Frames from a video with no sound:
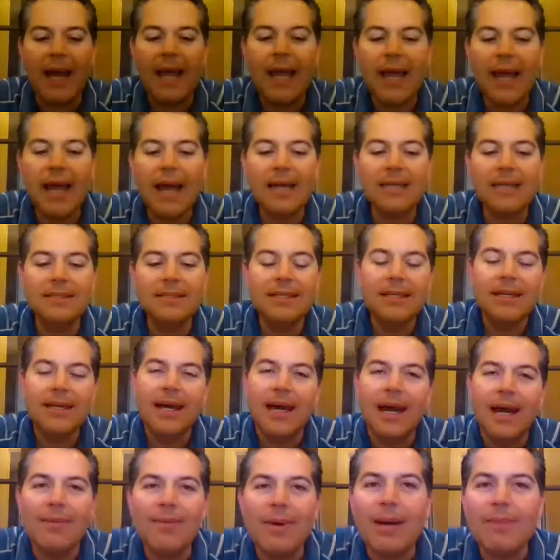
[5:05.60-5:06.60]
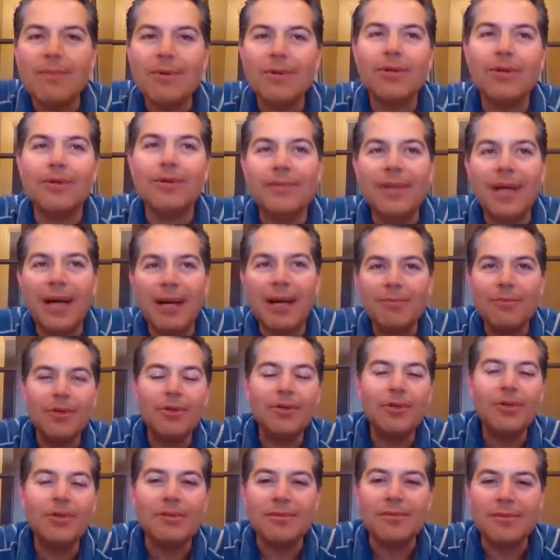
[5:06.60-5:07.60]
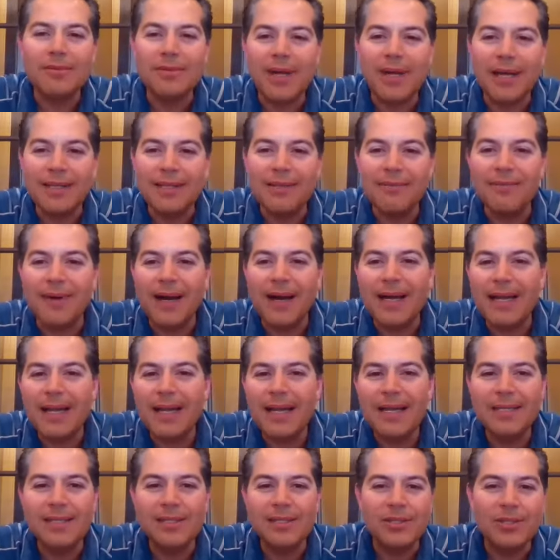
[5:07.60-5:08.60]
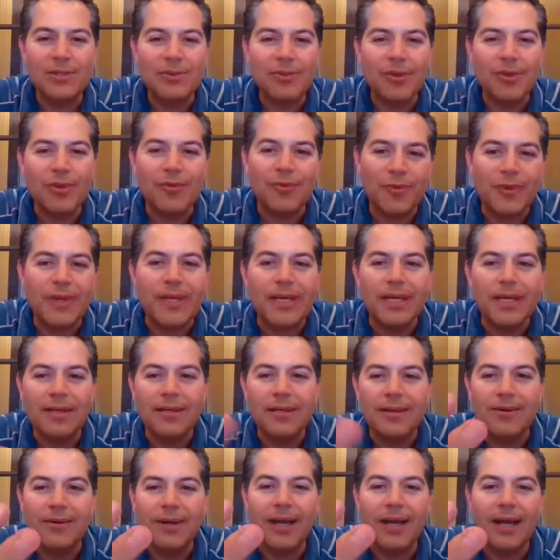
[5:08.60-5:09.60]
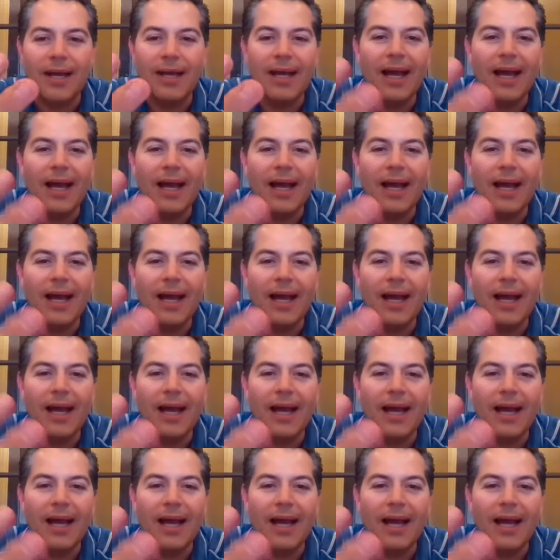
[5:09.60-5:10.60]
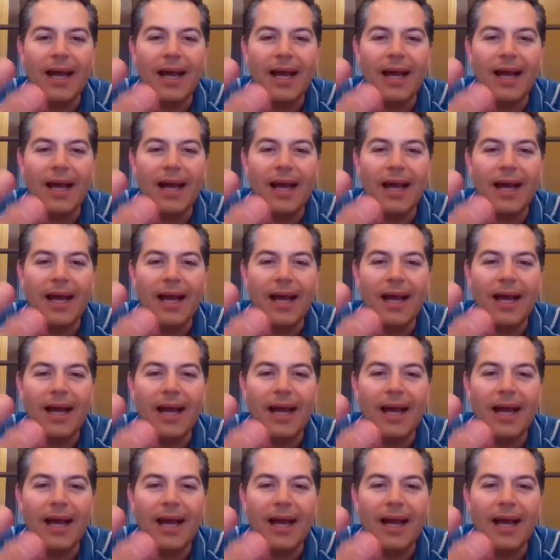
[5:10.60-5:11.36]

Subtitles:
had, I divided it into three, okay? I had three big breaks in my